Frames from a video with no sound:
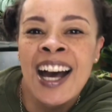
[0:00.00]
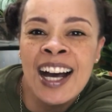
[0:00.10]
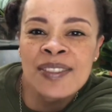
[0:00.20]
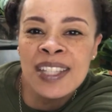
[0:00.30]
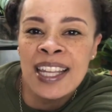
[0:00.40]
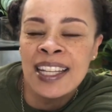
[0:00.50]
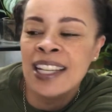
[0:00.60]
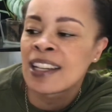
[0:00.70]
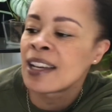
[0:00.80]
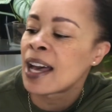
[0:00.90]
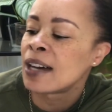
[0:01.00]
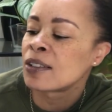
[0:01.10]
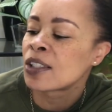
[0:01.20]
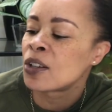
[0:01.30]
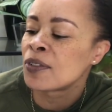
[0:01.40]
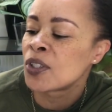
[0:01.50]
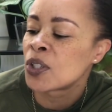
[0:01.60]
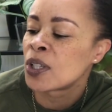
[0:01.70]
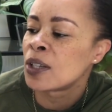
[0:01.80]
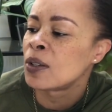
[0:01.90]
I'm taking her out of
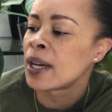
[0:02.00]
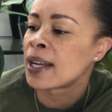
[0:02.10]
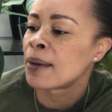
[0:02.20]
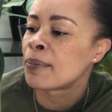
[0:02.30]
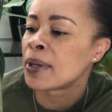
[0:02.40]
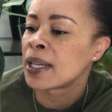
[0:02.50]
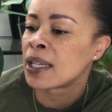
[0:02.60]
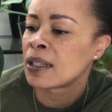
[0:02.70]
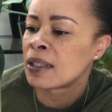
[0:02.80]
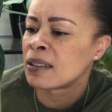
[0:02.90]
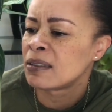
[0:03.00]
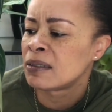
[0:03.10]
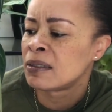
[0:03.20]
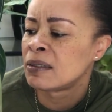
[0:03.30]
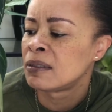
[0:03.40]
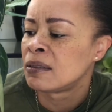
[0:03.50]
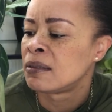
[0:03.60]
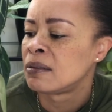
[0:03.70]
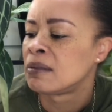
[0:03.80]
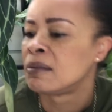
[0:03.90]
soil and I'm putting her,
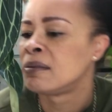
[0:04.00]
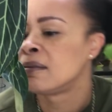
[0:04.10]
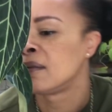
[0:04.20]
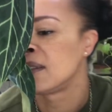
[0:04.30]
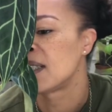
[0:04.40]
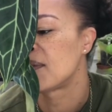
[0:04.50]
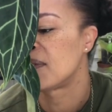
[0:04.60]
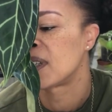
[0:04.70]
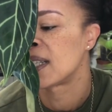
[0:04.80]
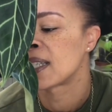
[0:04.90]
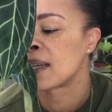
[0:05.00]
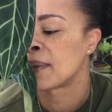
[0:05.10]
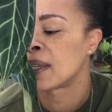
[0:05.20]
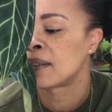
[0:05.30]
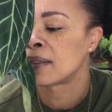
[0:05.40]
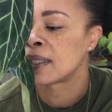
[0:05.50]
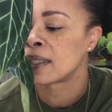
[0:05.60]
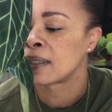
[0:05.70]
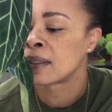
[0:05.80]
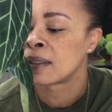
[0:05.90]
this fly's coming out of here.
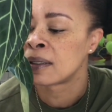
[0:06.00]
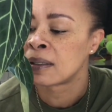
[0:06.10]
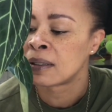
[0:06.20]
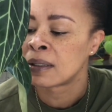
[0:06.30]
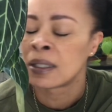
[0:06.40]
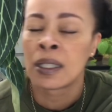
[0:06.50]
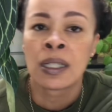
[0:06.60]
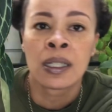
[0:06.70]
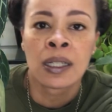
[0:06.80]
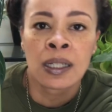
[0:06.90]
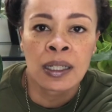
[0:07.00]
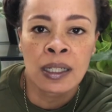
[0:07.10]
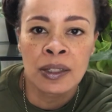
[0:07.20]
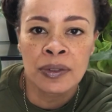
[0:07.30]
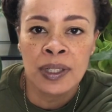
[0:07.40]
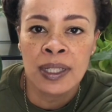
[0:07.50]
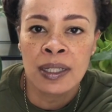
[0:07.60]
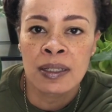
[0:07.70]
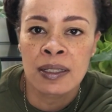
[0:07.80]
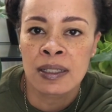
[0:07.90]
Hopefully
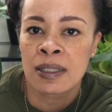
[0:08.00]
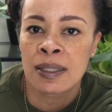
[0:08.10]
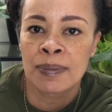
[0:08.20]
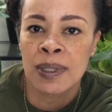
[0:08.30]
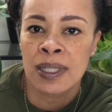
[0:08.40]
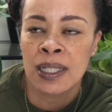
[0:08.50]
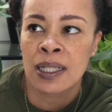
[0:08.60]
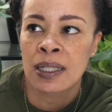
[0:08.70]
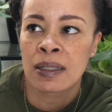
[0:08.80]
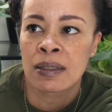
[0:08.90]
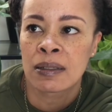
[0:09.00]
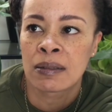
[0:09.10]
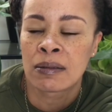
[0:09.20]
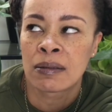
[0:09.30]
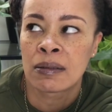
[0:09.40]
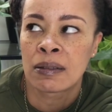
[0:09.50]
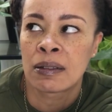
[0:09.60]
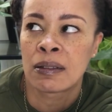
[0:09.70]
those are just muzzy nose. Oh.